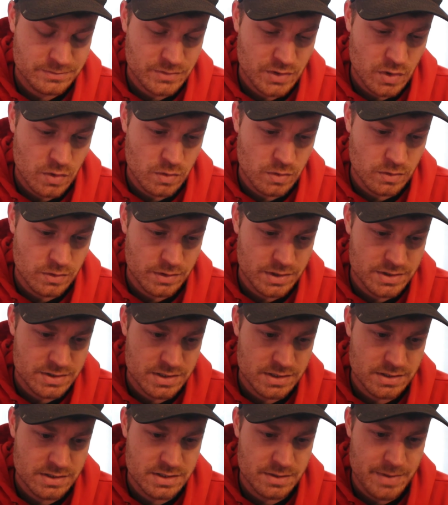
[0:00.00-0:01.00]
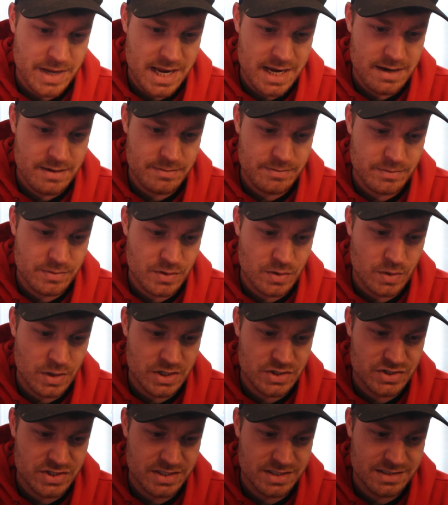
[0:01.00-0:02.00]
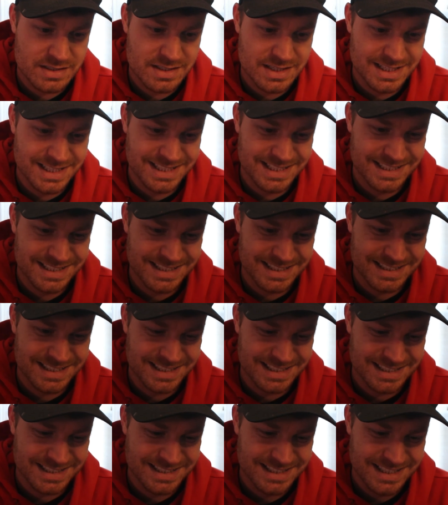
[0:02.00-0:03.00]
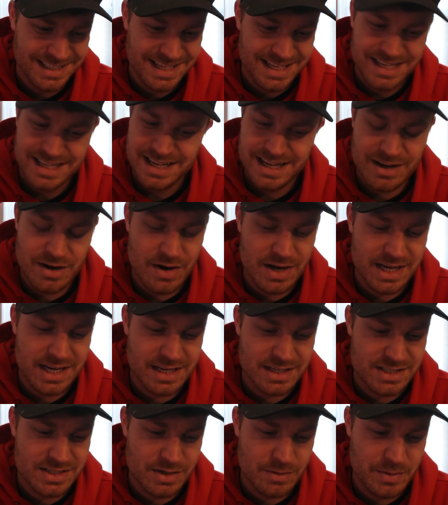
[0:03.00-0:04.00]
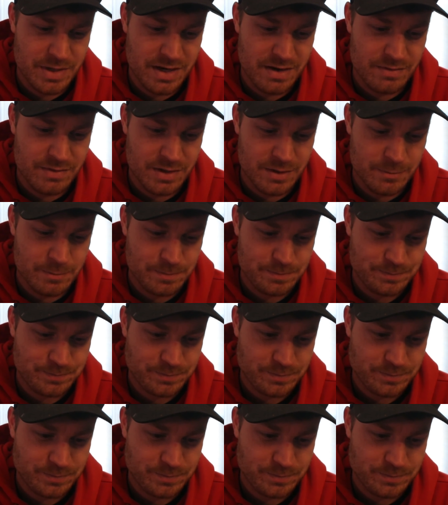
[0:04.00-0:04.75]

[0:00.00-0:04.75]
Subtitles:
cool. There's some hate questions. Oh, I get so many of them.